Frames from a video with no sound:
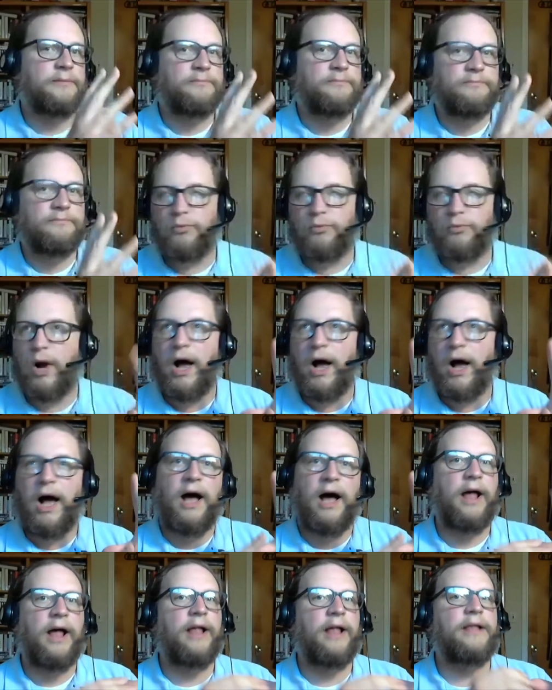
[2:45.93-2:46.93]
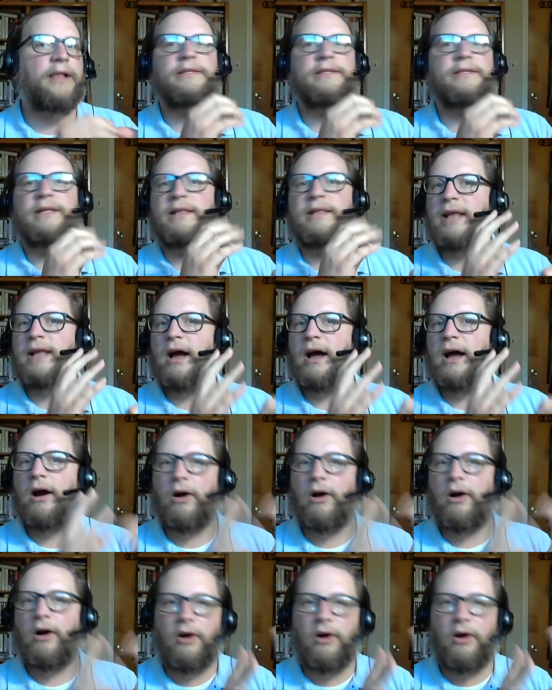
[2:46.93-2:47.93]
rods and the
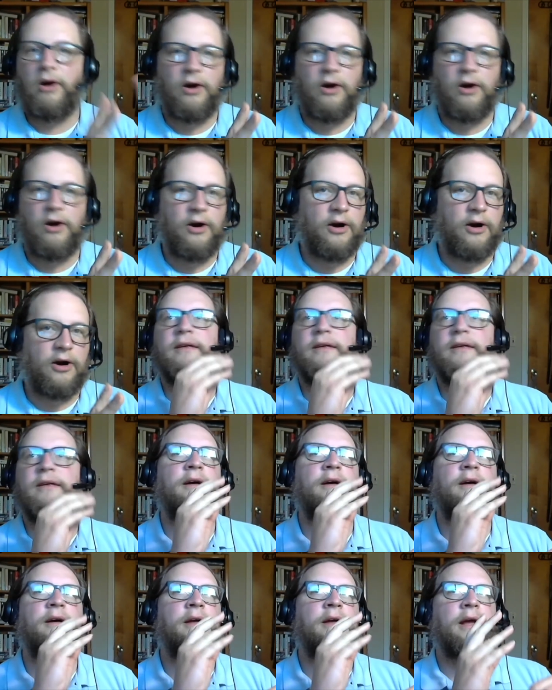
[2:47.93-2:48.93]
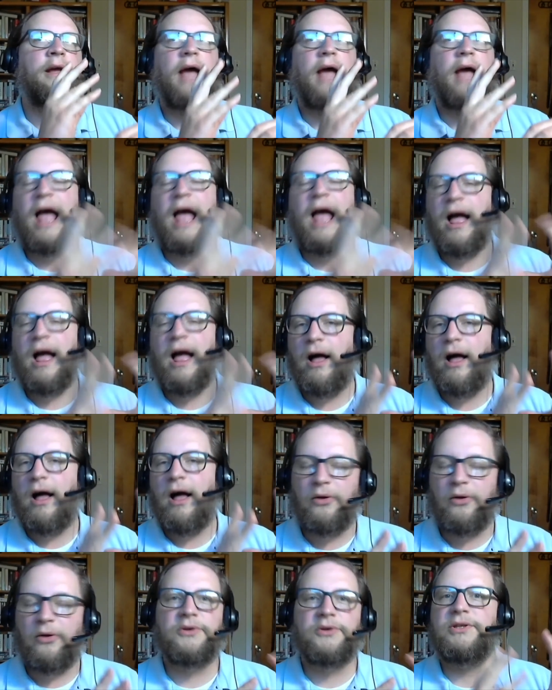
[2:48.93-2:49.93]
ark and the
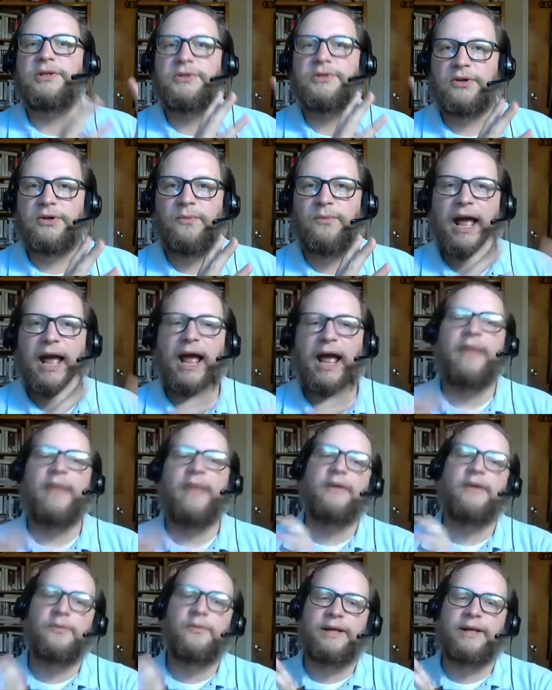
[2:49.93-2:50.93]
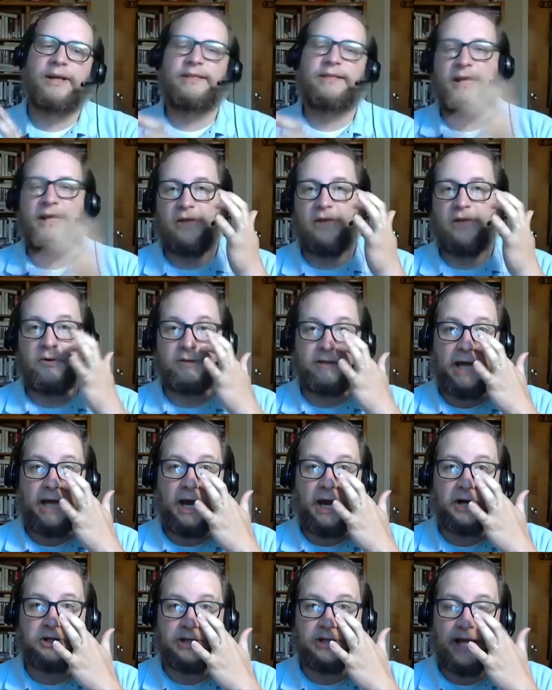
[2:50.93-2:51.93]
altars in a certain way, and then we see those
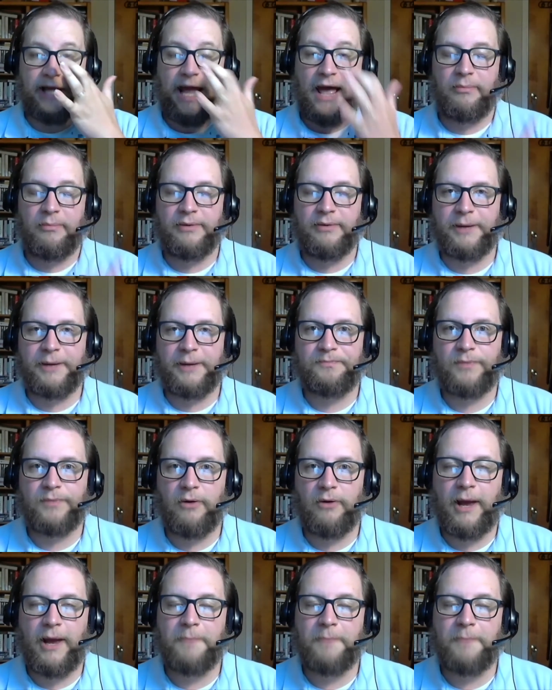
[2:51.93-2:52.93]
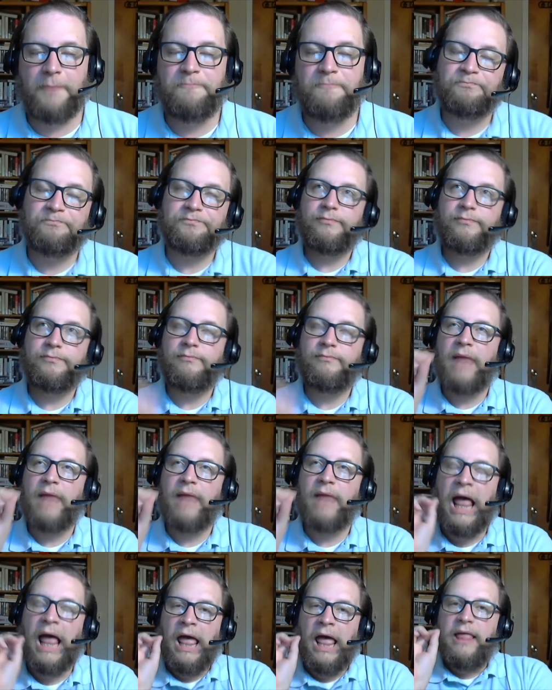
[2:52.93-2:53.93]
actually happening, okay?
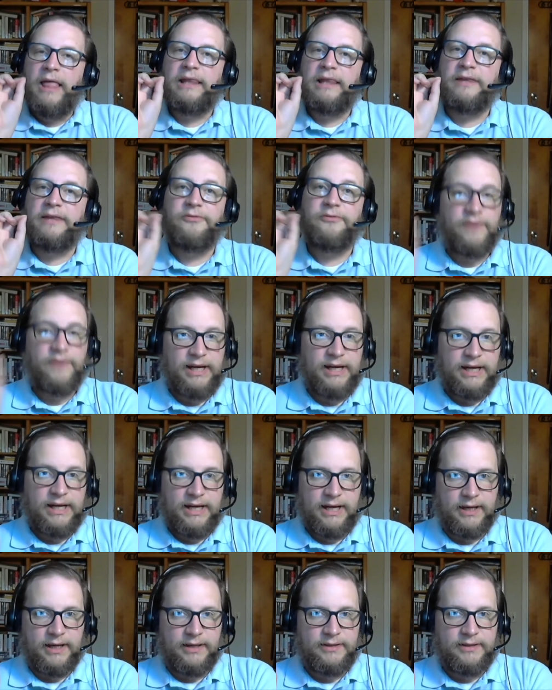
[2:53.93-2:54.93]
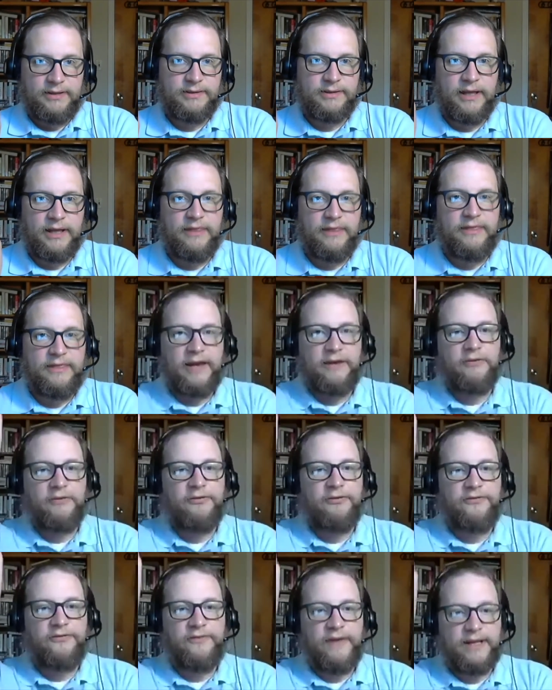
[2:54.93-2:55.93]
Leviticus then
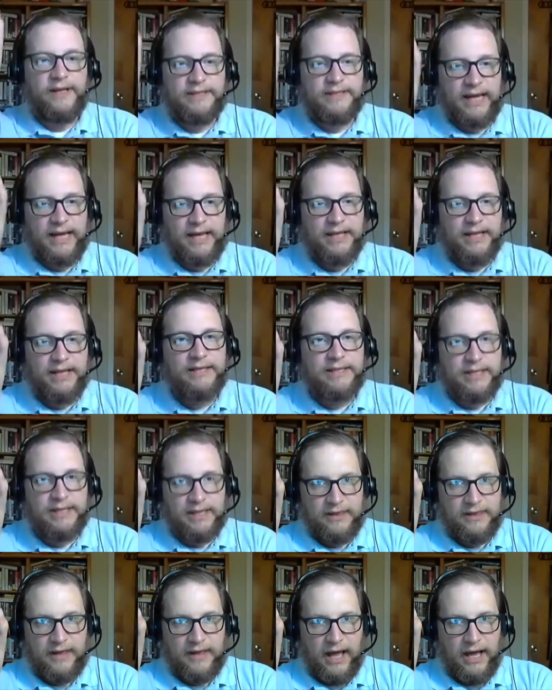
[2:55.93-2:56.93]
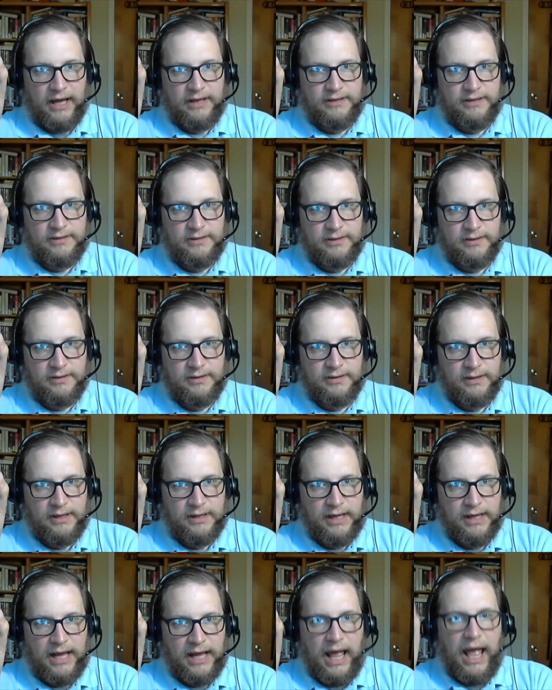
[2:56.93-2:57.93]
fits into that
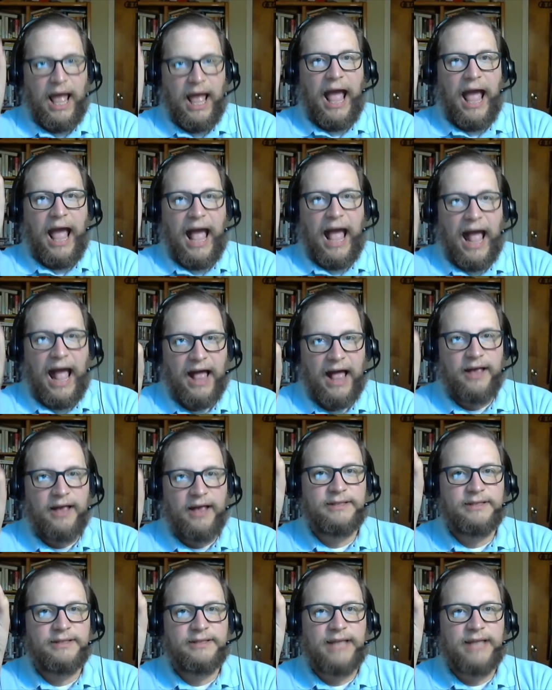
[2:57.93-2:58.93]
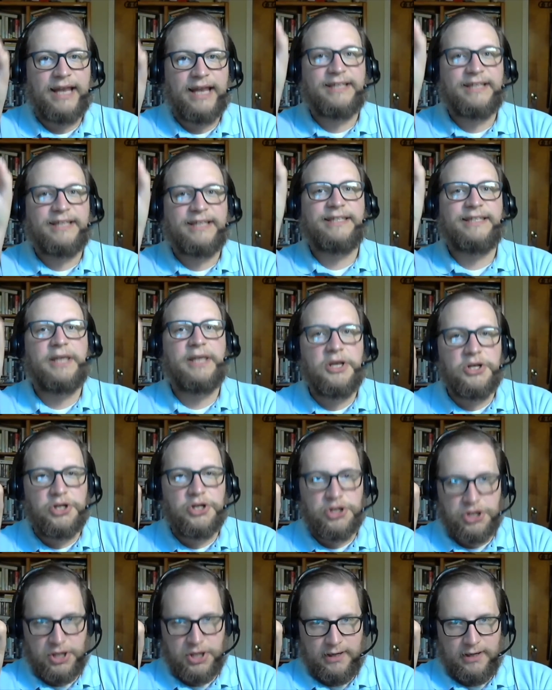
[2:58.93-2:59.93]
as an
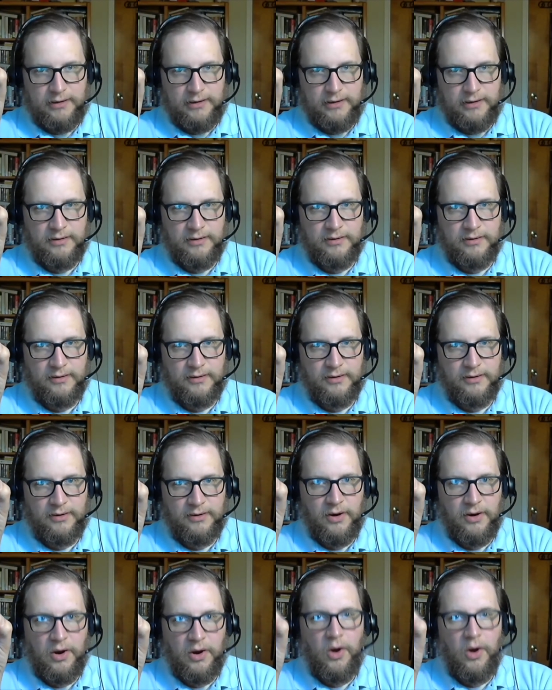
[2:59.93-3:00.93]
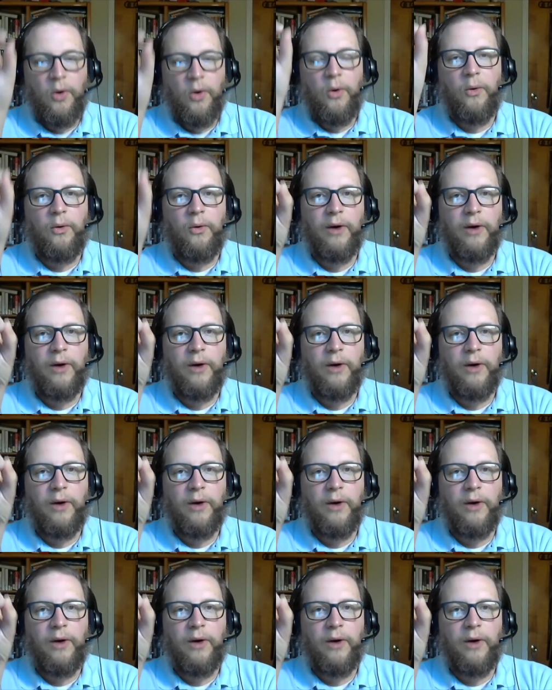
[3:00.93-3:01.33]
extension or a